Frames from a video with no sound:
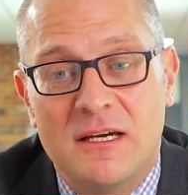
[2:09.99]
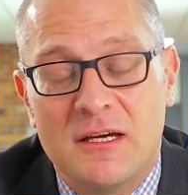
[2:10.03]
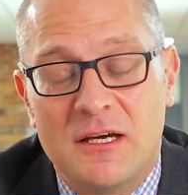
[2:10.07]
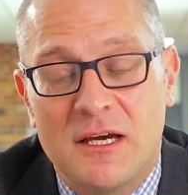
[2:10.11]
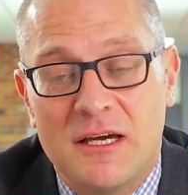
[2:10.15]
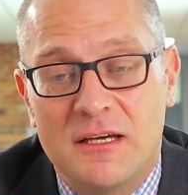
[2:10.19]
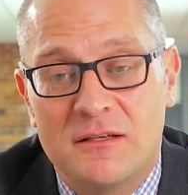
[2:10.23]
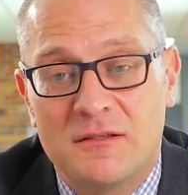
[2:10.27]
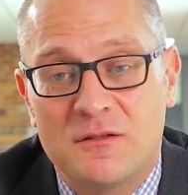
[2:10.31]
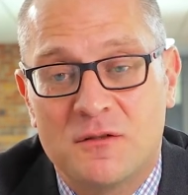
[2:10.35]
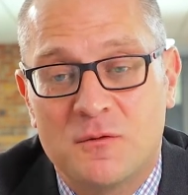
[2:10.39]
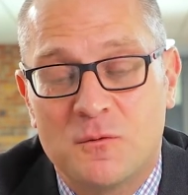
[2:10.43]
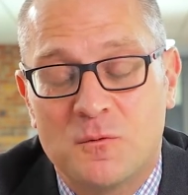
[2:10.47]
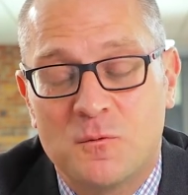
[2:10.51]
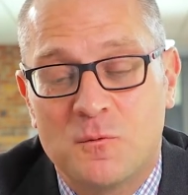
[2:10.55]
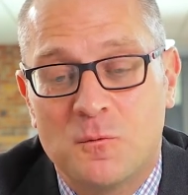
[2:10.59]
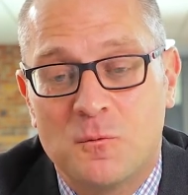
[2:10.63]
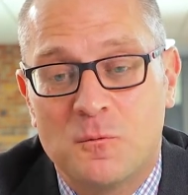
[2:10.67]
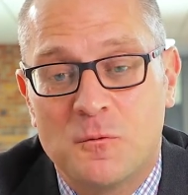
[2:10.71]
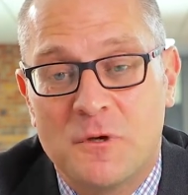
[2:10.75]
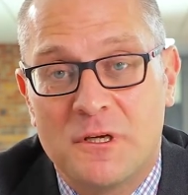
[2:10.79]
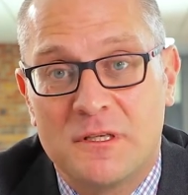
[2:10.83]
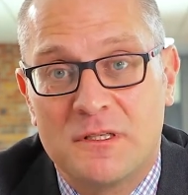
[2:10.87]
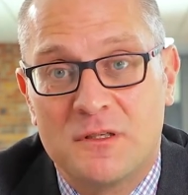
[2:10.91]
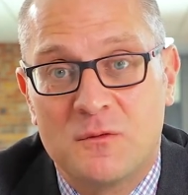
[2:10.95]

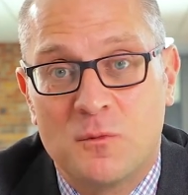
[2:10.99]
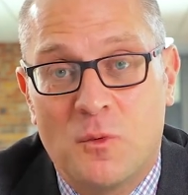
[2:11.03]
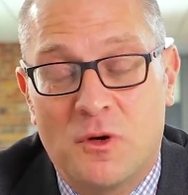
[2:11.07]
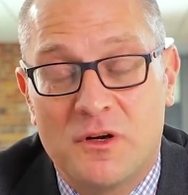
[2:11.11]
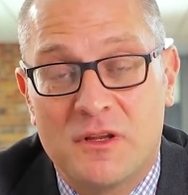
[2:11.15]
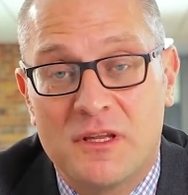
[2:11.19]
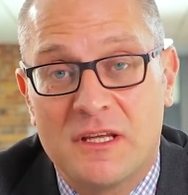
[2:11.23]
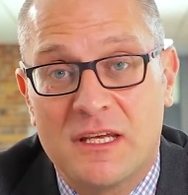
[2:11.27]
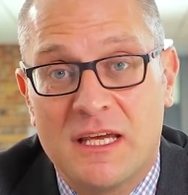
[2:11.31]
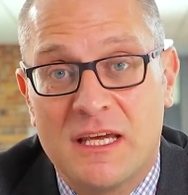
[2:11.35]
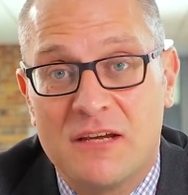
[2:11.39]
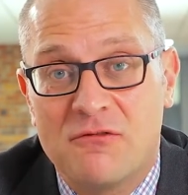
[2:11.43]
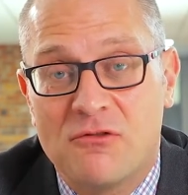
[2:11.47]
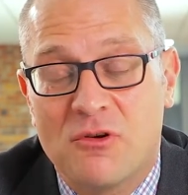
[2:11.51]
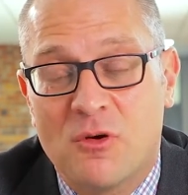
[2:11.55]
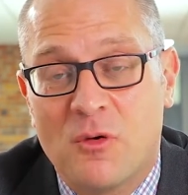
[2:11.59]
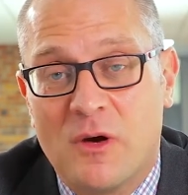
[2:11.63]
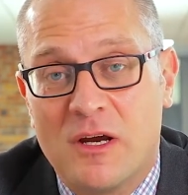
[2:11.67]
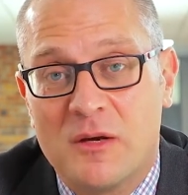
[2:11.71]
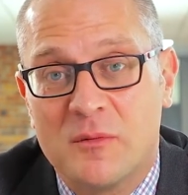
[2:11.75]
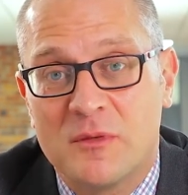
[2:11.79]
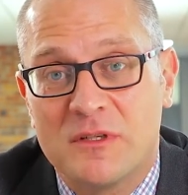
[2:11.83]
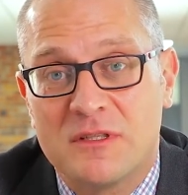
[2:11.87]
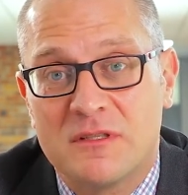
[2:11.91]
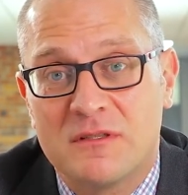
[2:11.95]
It's one of the key
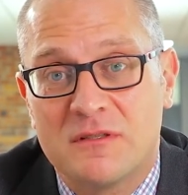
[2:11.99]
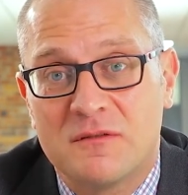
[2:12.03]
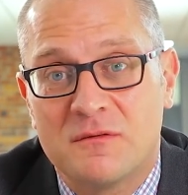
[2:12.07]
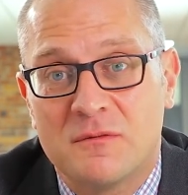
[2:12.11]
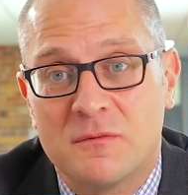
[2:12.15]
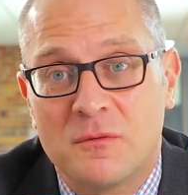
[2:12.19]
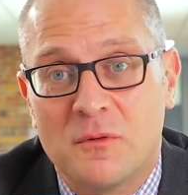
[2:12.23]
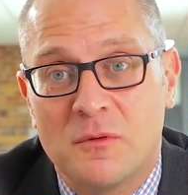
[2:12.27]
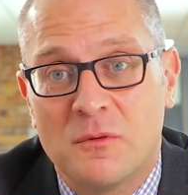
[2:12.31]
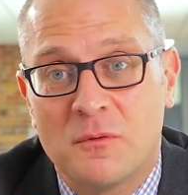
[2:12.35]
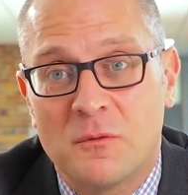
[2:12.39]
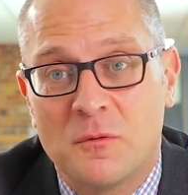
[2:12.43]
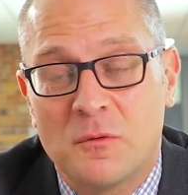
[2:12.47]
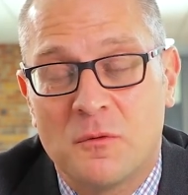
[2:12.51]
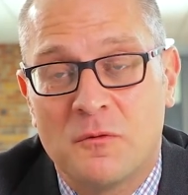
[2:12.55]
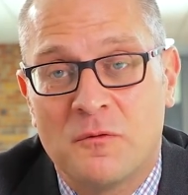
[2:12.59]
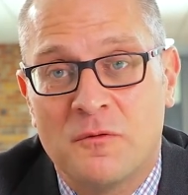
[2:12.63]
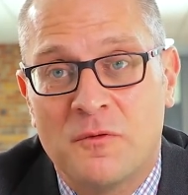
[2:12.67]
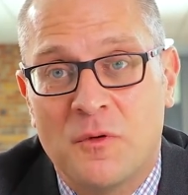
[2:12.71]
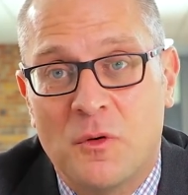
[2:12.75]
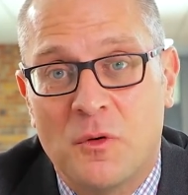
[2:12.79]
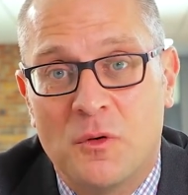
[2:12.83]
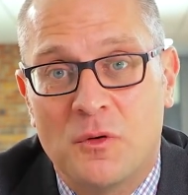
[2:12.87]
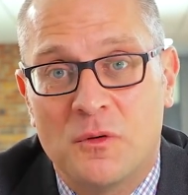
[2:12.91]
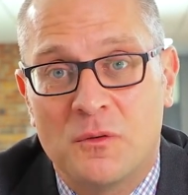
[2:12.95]
requirements
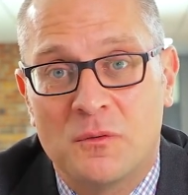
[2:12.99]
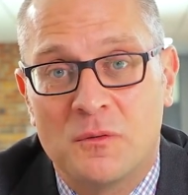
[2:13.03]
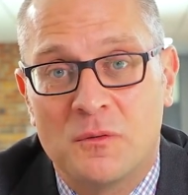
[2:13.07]
for